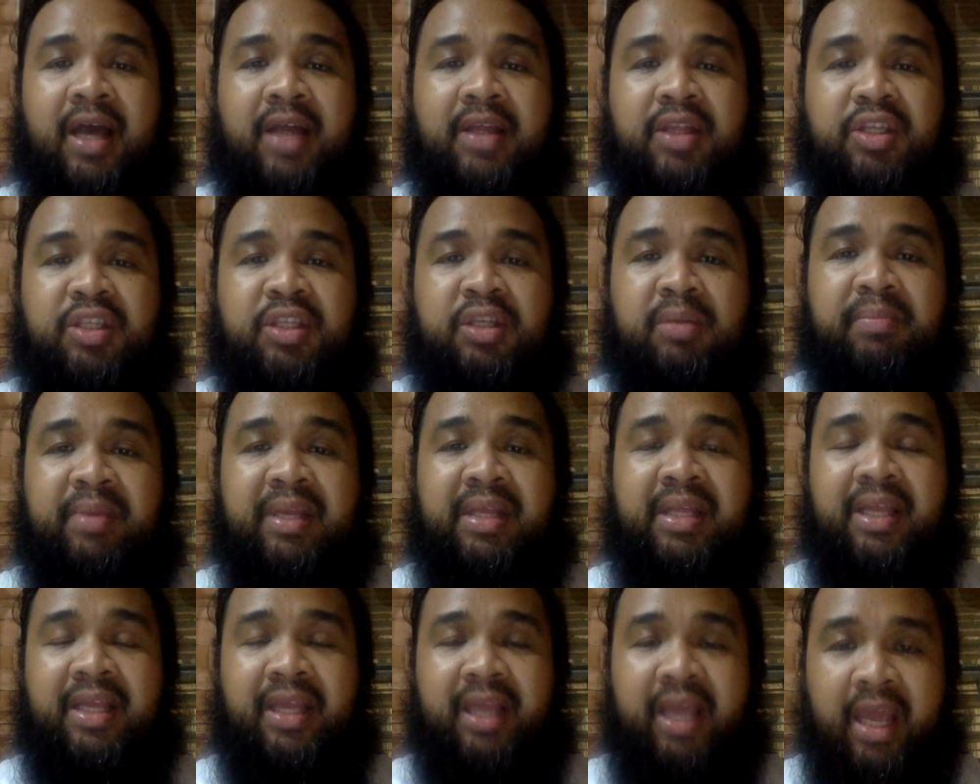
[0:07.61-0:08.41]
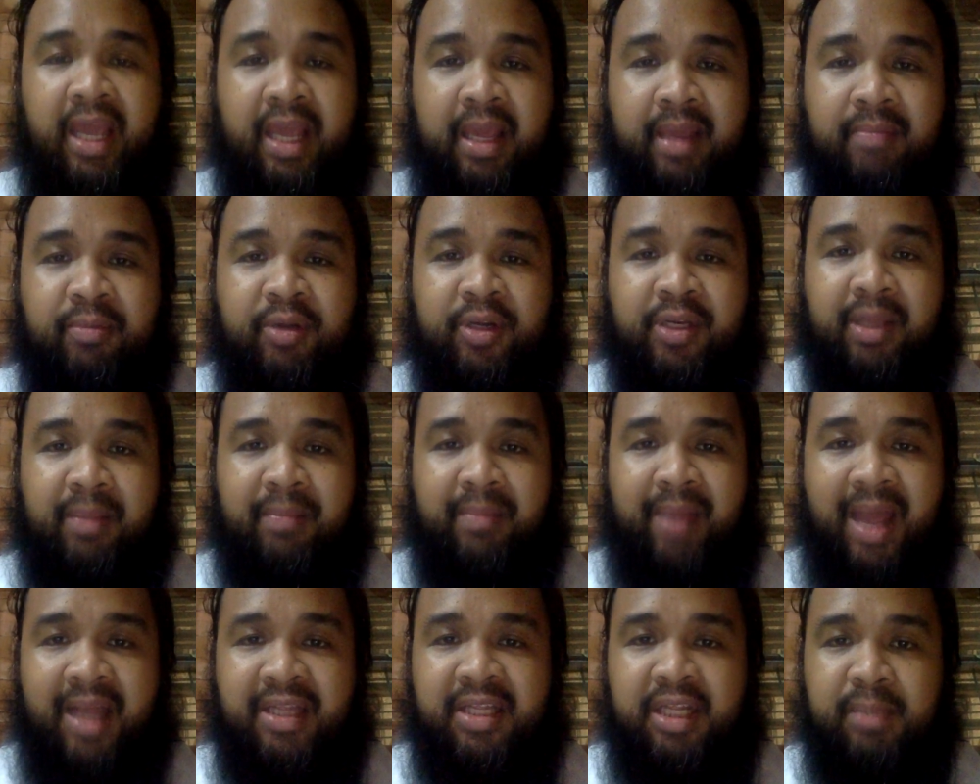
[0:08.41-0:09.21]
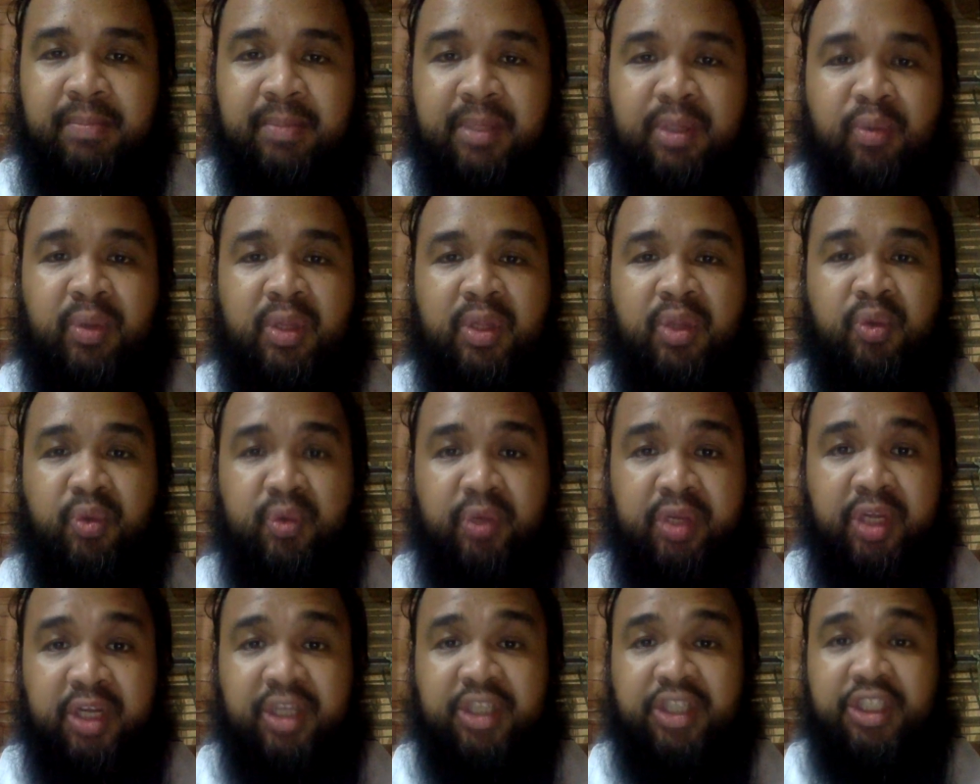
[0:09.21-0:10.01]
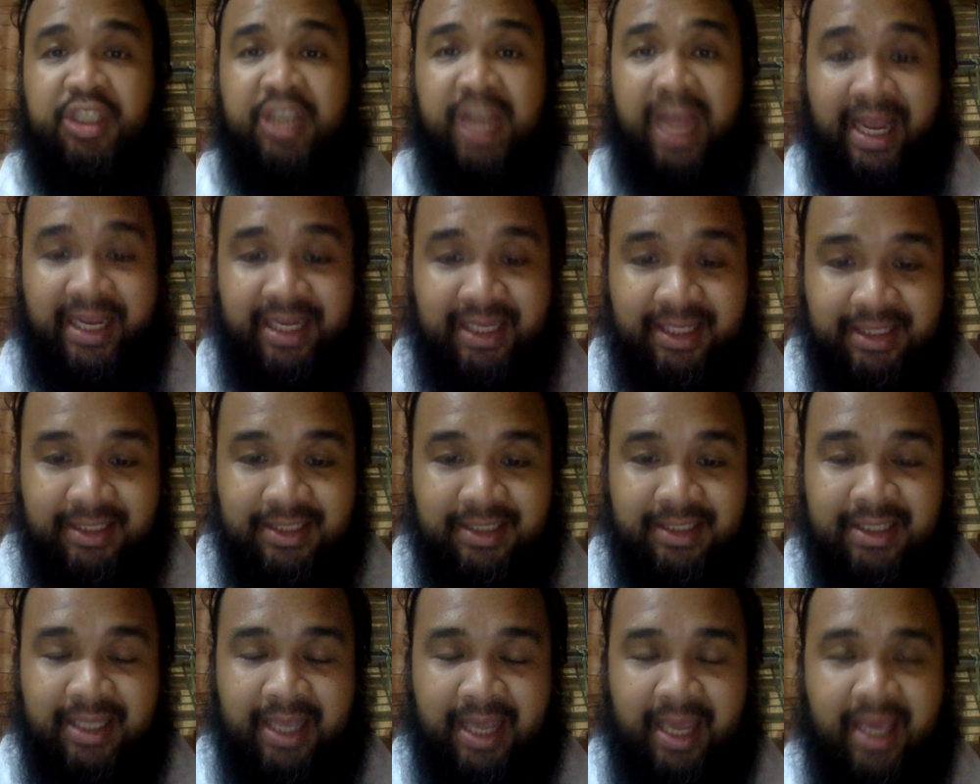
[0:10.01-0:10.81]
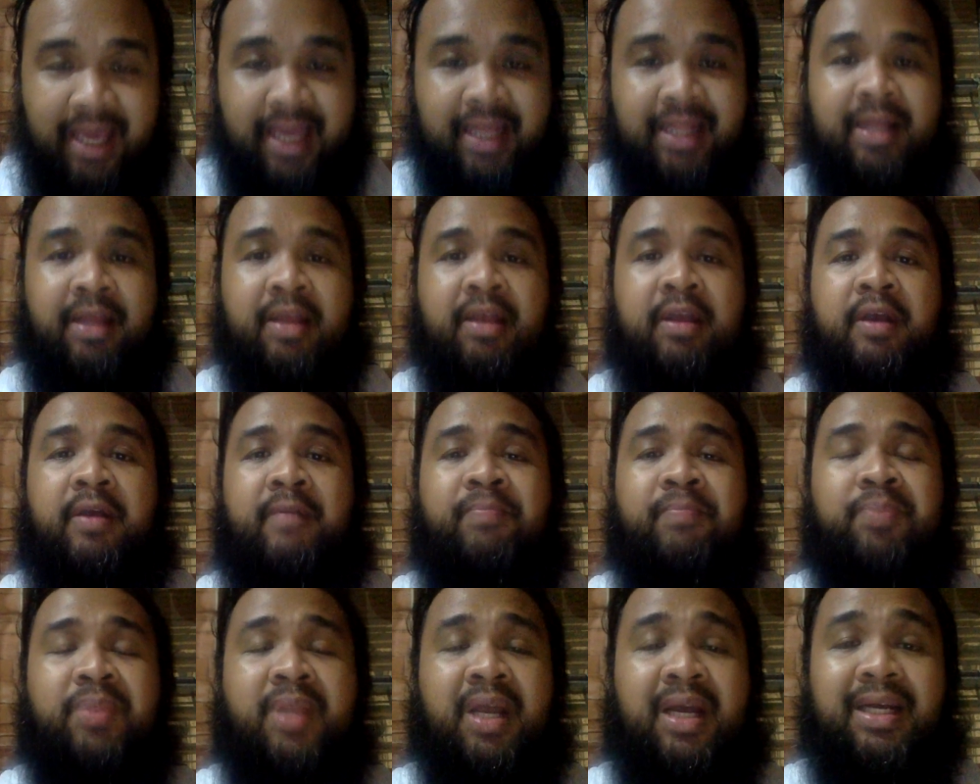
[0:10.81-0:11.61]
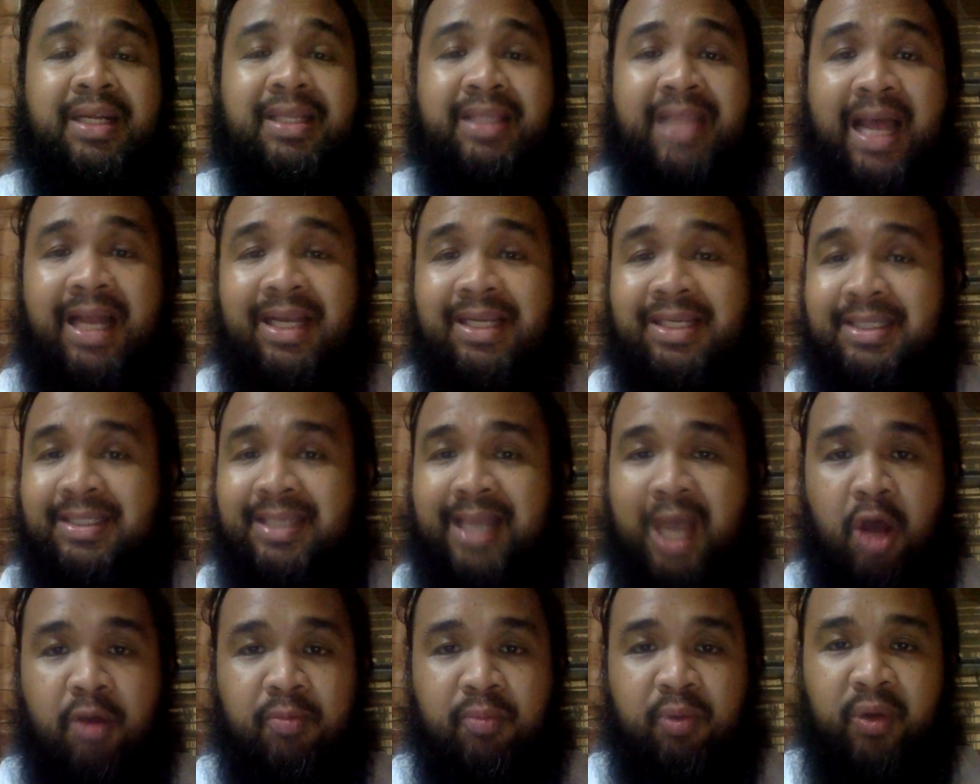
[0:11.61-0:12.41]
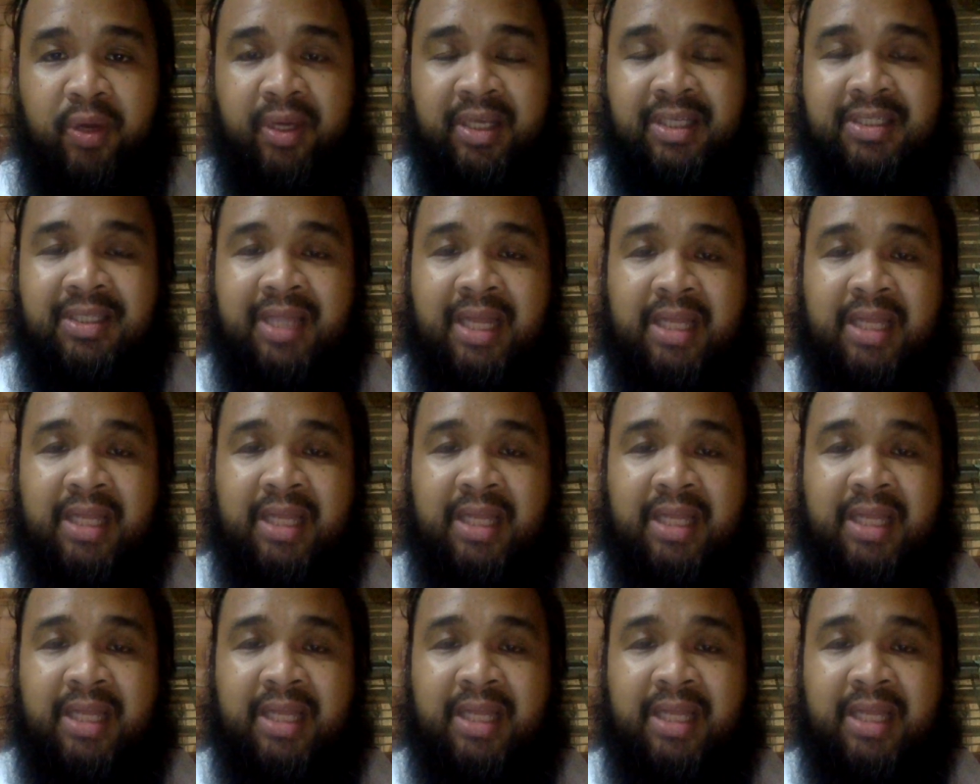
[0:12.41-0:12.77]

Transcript: This will be the game or the battle between New York Giants and Dallas Cowboys.